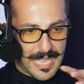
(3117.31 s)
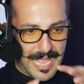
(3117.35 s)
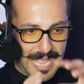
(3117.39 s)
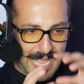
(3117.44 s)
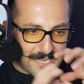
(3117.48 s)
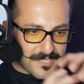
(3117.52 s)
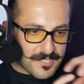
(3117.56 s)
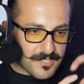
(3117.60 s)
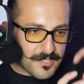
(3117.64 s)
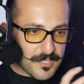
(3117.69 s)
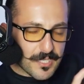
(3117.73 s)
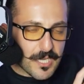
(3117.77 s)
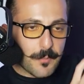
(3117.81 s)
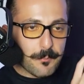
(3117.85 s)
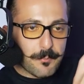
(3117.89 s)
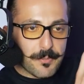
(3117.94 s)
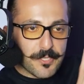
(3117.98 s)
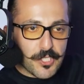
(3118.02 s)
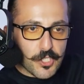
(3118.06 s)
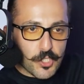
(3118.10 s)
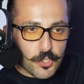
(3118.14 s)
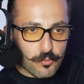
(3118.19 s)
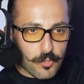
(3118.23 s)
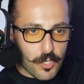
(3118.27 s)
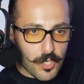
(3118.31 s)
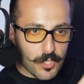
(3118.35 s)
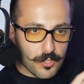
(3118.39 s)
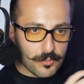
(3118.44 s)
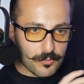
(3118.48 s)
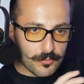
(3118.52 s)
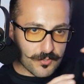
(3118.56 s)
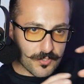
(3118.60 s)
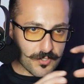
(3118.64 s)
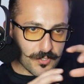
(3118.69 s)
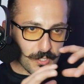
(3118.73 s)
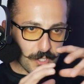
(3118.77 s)
as the company
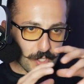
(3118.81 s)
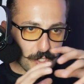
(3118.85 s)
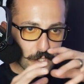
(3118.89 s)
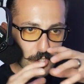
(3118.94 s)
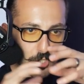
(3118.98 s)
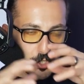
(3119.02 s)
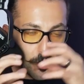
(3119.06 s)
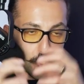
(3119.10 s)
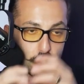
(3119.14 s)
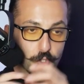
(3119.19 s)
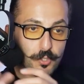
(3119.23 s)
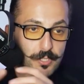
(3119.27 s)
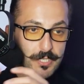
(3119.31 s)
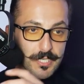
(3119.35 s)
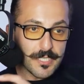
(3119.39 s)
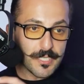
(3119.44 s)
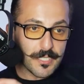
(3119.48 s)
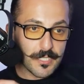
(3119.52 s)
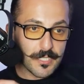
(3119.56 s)
grows, your